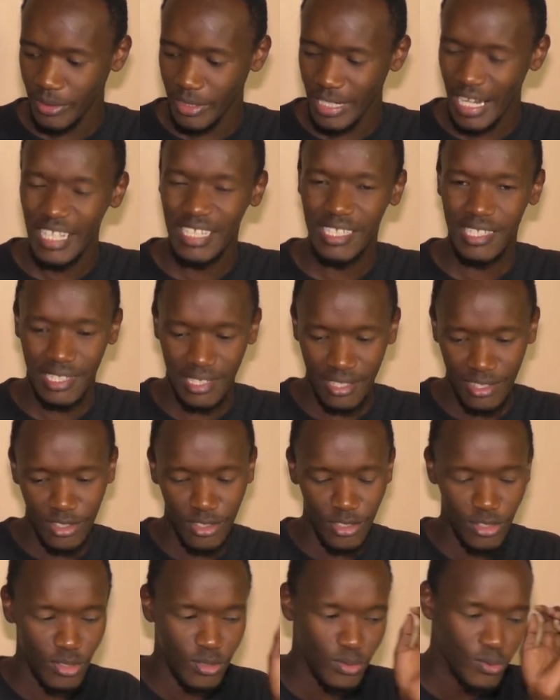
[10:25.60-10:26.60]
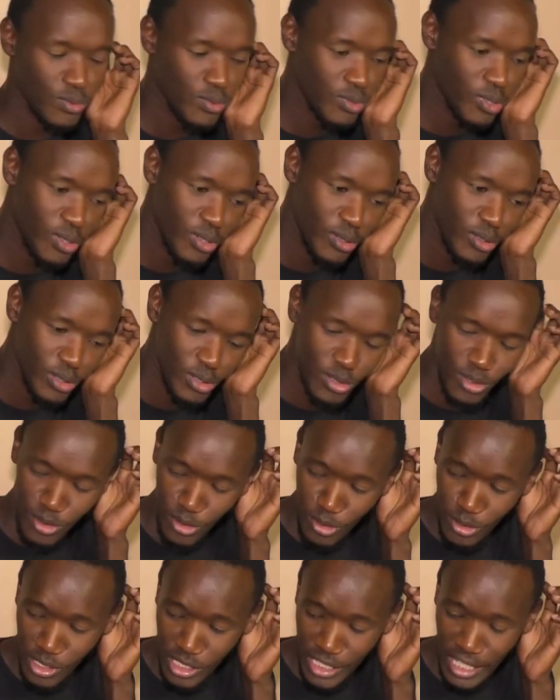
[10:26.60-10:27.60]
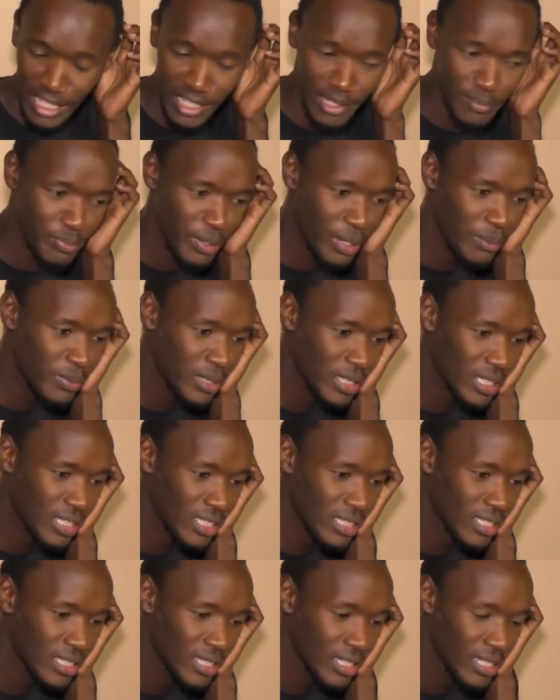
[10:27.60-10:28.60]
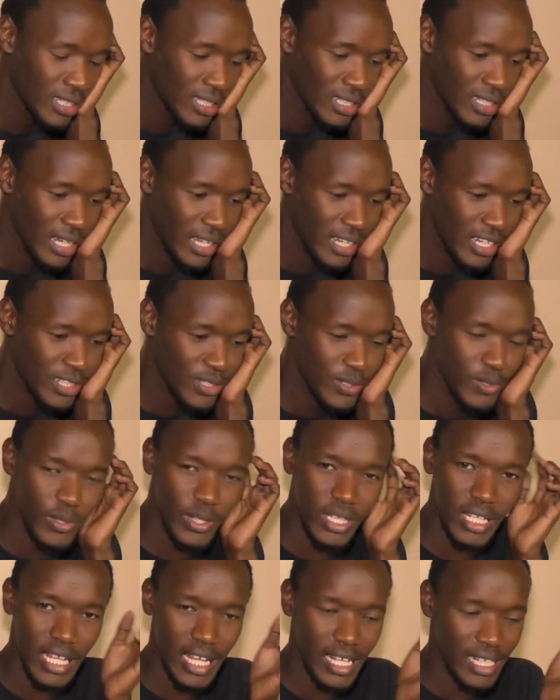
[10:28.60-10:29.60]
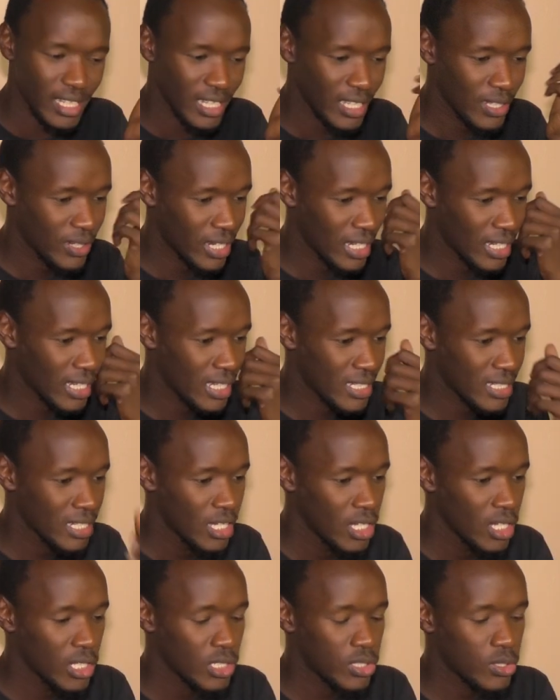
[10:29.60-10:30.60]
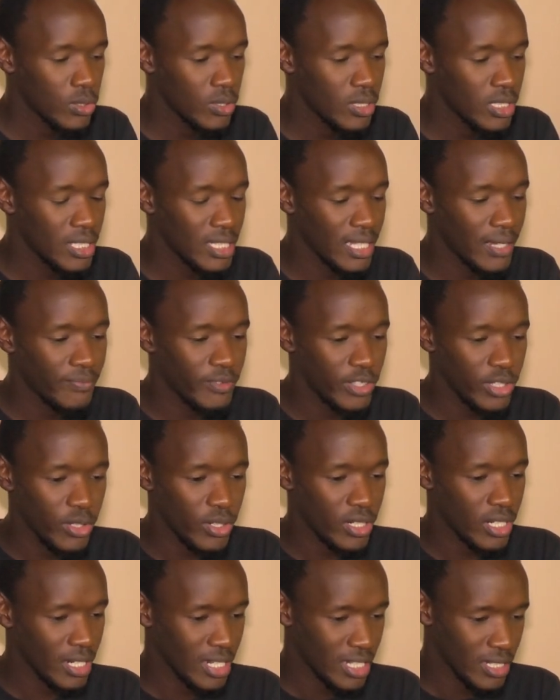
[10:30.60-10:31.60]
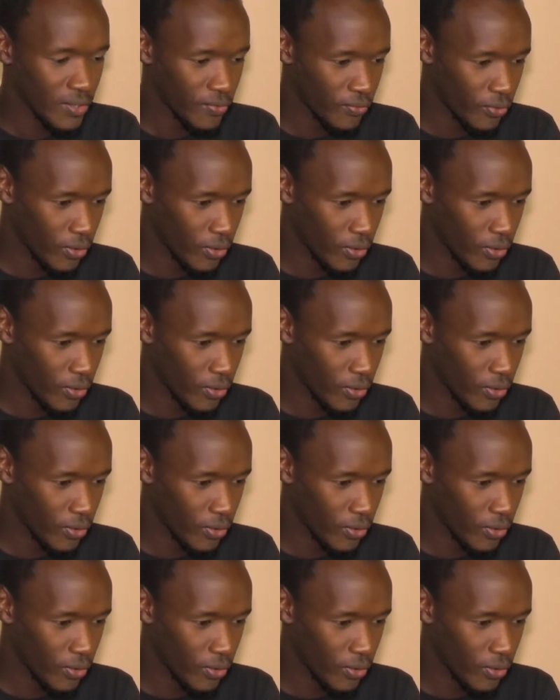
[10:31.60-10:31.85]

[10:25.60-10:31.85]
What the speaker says: rights to share it publicly. Unless you go and act, that you can get. So this is a video release